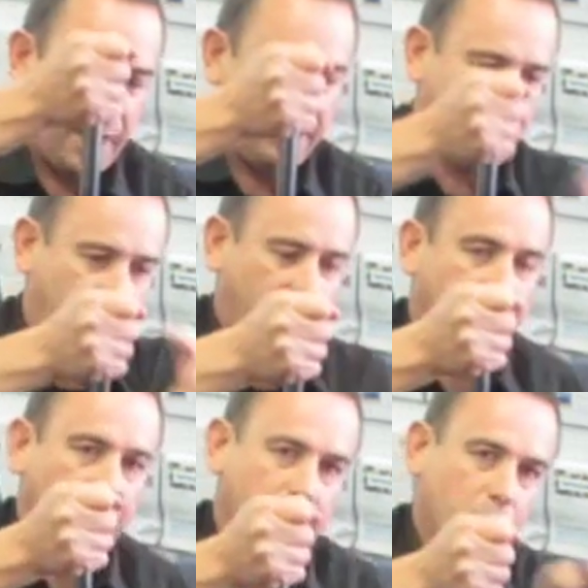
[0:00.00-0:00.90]
part
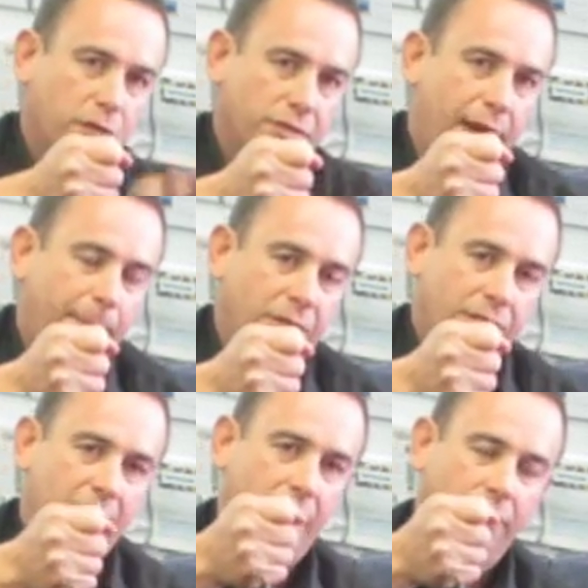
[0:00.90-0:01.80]
effectively moves up and
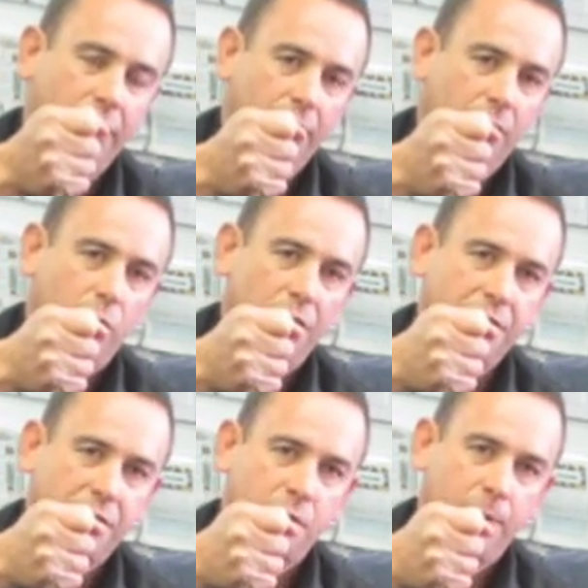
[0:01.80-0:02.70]
down with
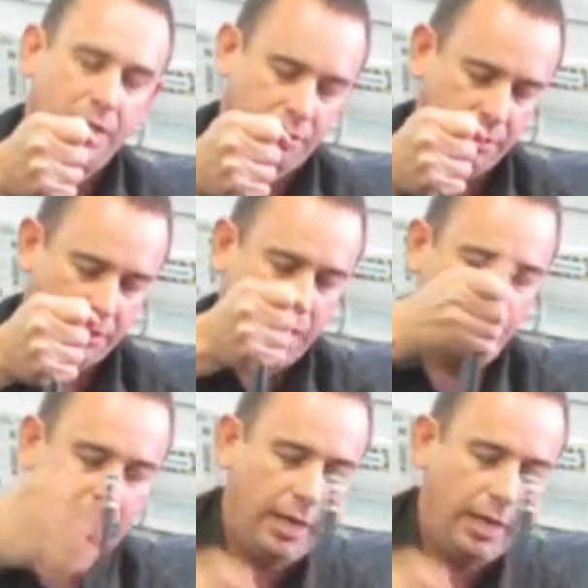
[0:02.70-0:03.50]
the suspension. So the